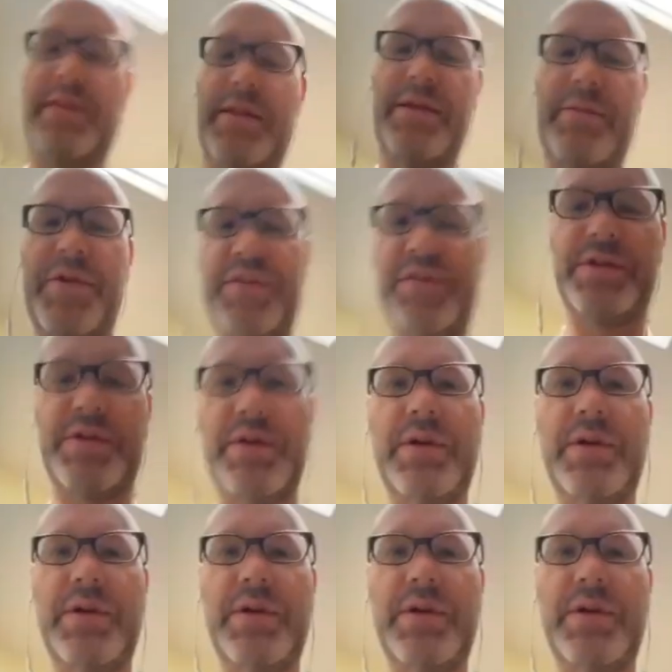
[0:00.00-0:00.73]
Let me see.